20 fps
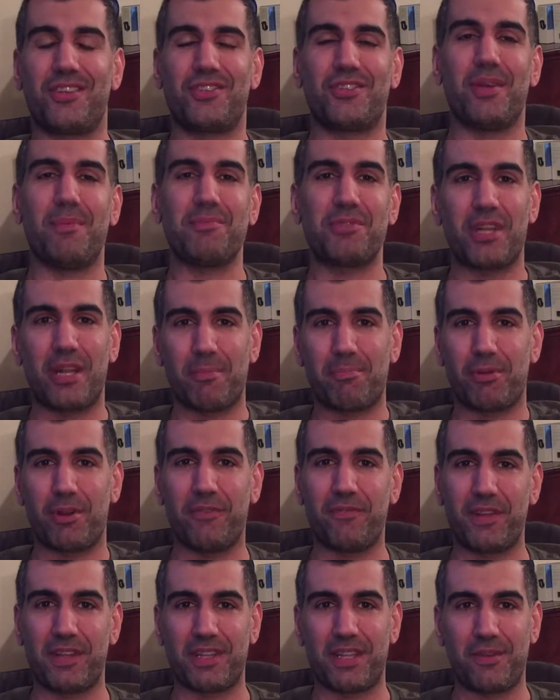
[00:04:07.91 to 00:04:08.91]
sums it up
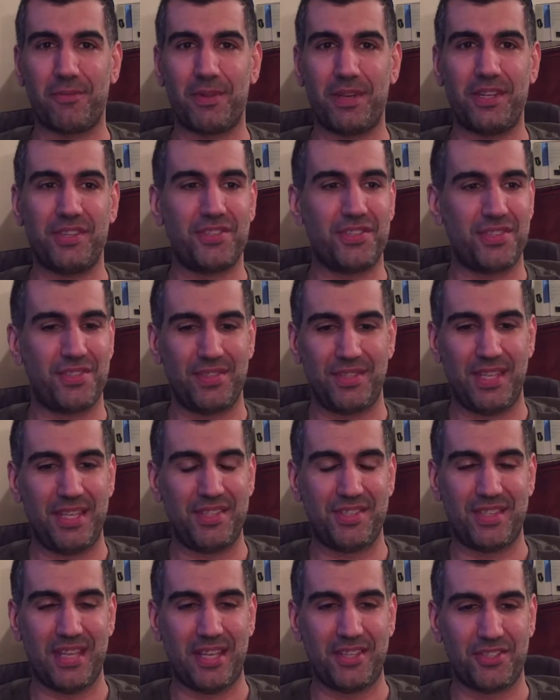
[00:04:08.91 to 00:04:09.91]
perfectly when he
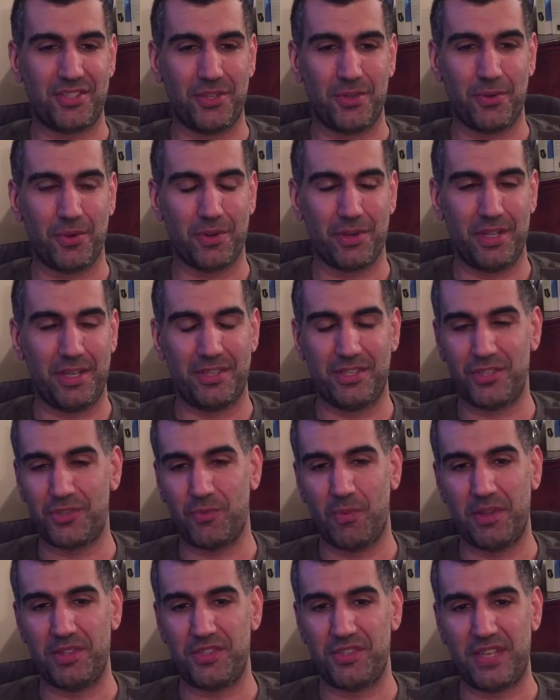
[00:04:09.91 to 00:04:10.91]
says to her in just
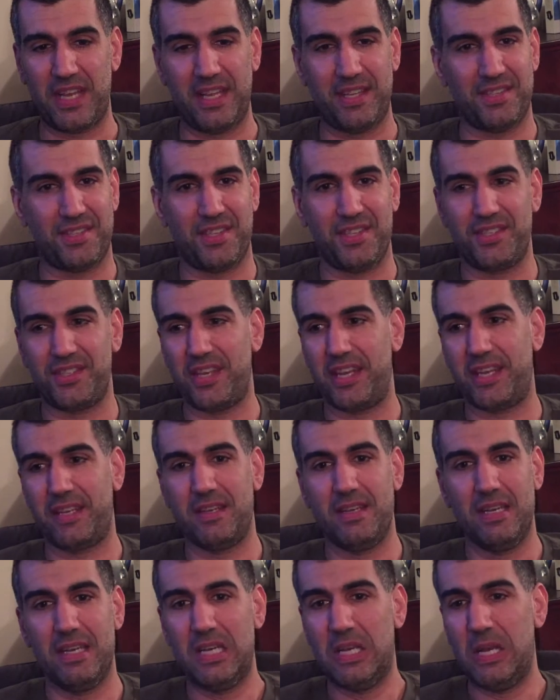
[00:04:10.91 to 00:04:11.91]
one sentence, he's like,